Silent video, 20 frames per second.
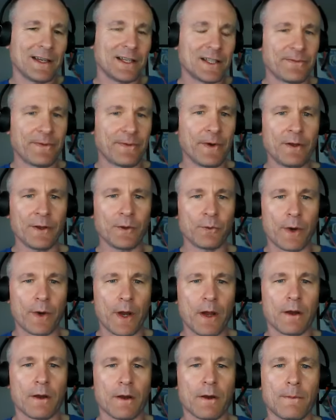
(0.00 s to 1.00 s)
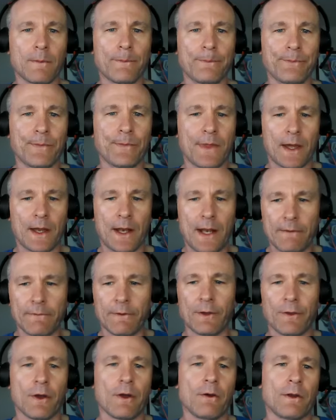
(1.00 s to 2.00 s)
it's fairly rare that
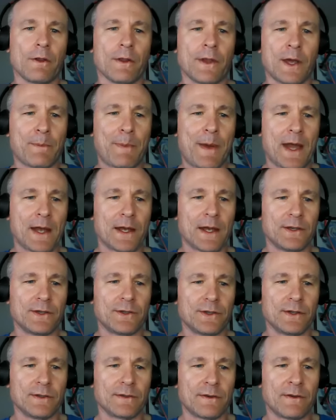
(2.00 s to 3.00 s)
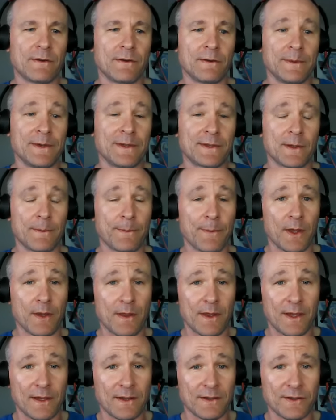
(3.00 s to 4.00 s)
every loan in that package is going to be
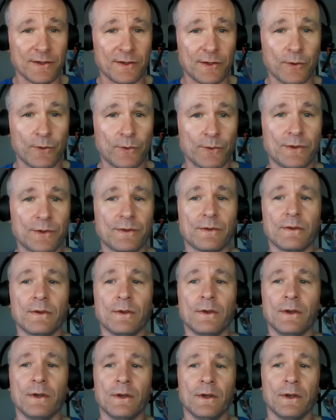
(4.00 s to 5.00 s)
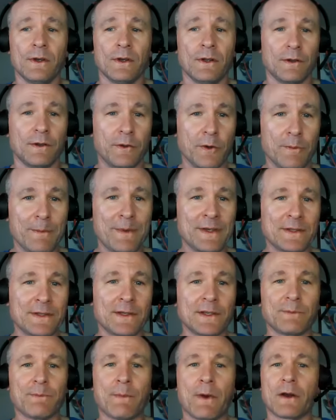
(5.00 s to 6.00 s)
something that suits your
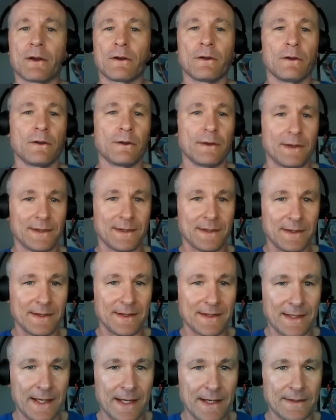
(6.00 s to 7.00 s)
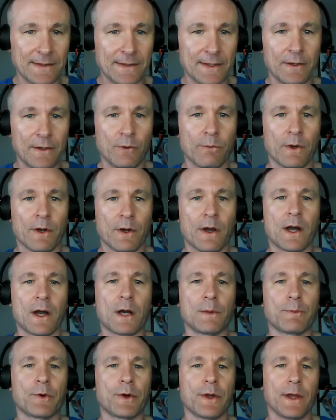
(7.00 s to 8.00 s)
business model, is in the states that you want to
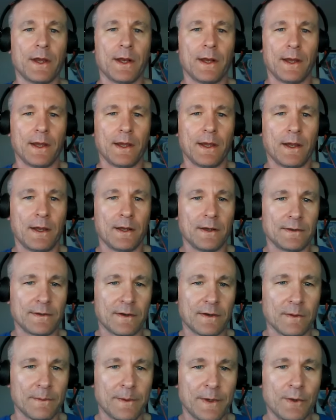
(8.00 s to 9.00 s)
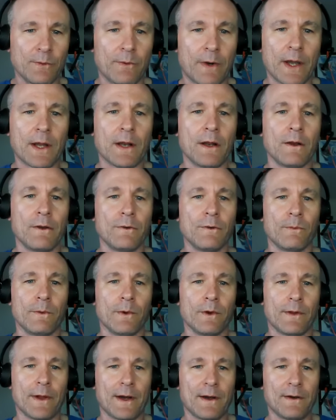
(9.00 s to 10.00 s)
operate in, is going to be right in your
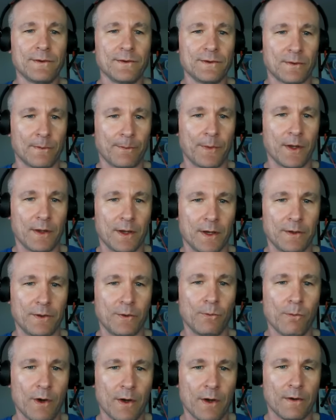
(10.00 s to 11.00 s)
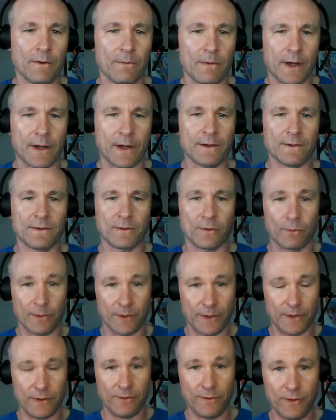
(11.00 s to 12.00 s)
wheelhouse, something that you want, right? So
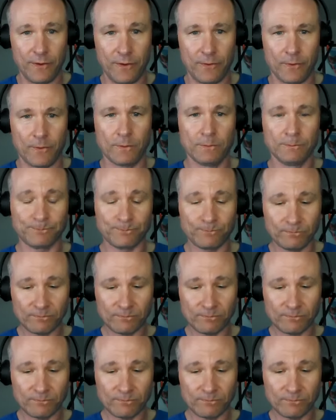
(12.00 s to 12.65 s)
what you do